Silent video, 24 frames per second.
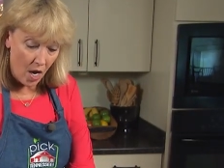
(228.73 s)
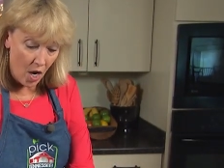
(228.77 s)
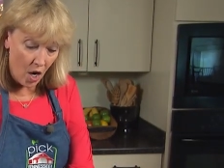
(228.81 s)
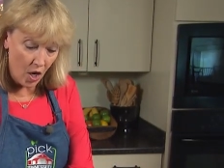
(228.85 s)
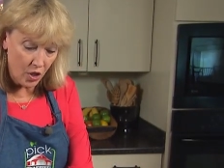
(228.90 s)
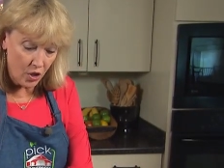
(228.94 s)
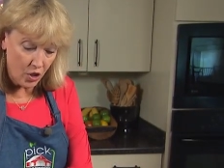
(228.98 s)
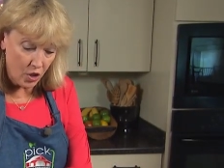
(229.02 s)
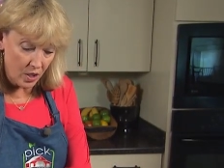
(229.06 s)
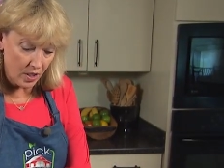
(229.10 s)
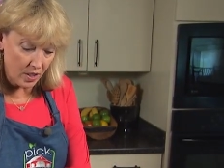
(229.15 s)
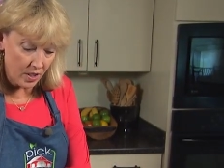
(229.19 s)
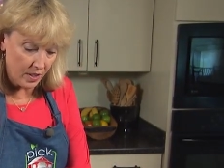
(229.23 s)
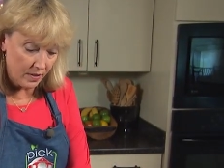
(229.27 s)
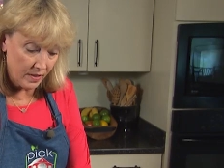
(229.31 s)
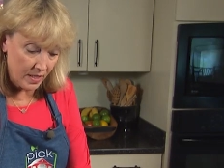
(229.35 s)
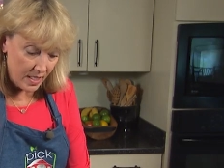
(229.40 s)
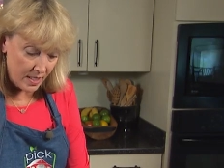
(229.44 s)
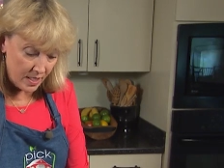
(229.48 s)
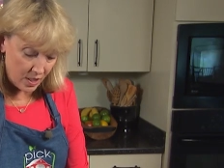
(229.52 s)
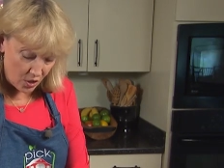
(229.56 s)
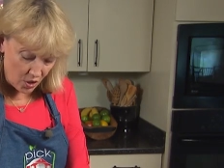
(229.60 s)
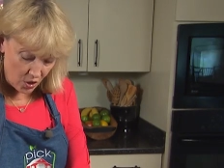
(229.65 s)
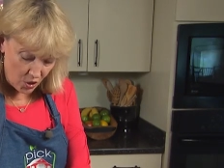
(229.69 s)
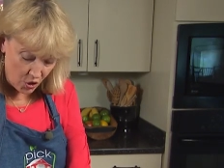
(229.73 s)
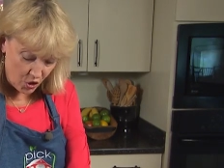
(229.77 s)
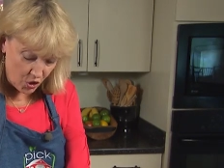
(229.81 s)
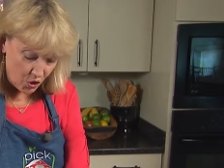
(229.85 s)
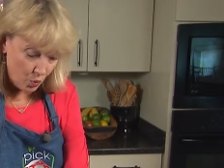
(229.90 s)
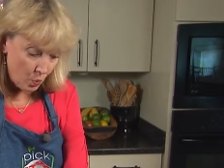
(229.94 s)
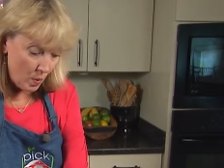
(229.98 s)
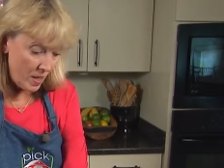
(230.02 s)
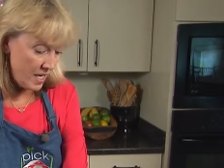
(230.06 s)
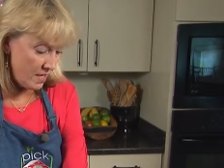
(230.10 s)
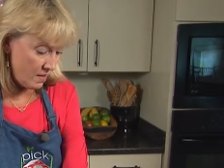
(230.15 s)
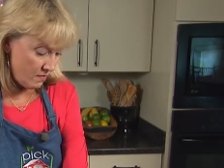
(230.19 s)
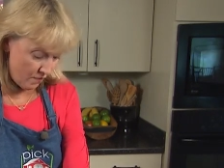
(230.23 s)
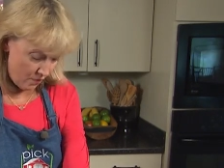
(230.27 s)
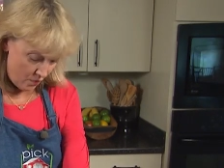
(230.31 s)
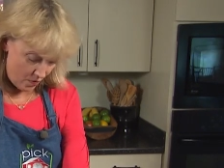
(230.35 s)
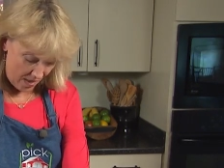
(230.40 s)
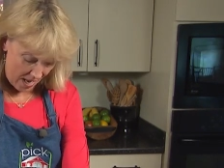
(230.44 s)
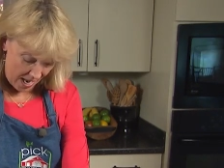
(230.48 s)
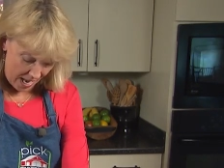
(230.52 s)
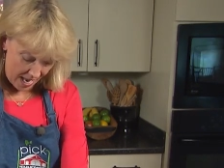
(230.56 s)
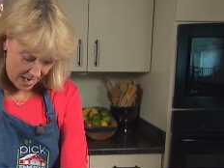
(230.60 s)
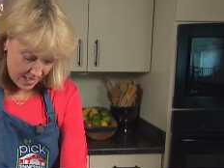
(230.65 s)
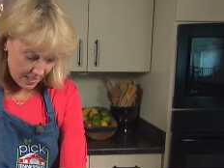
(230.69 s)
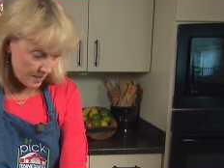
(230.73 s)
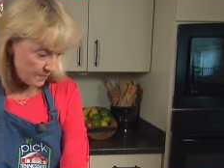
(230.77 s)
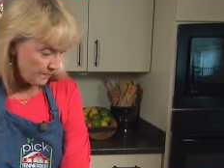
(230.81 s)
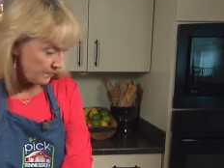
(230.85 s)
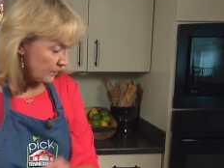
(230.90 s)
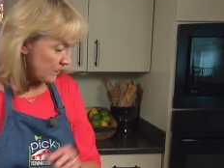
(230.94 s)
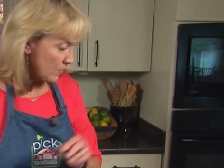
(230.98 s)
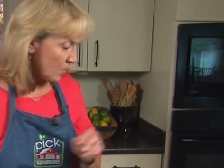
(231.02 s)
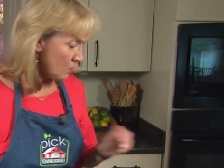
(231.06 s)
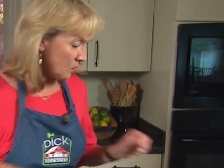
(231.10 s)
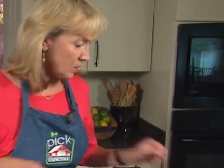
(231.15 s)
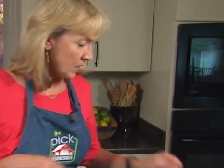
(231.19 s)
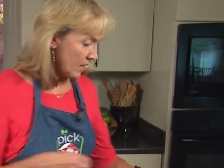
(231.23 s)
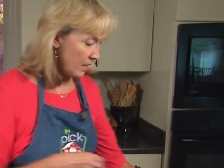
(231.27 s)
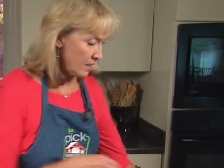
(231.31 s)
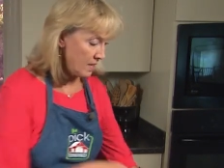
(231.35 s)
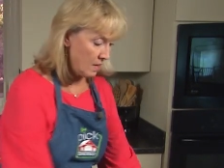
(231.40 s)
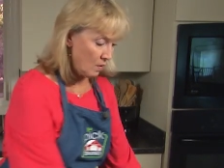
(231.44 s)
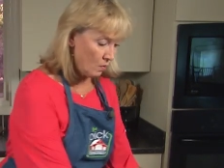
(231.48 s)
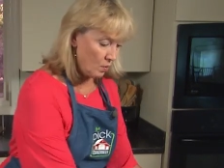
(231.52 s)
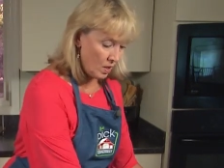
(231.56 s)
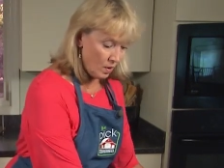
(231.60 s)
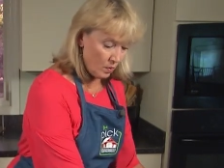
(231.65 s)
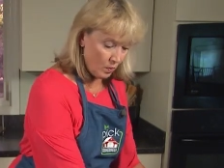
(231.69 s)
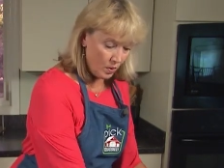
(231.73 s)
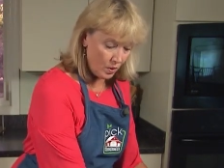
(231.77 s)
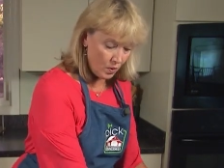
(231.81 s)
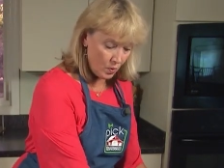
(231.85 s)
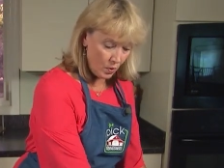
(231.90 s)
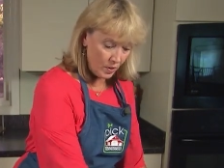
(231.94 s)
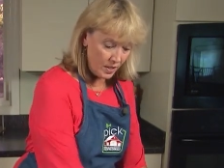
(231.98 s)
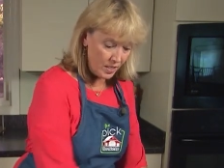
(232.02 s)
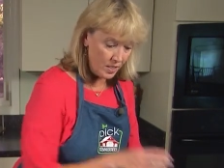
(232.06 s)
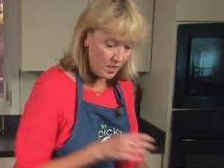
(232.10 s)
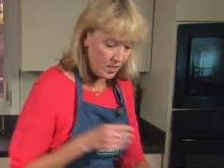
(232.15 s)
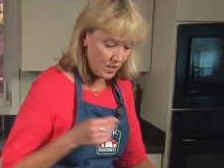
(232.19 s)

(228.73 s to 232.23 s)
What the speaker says: onion that's sweet for that. Okay, now what we're going to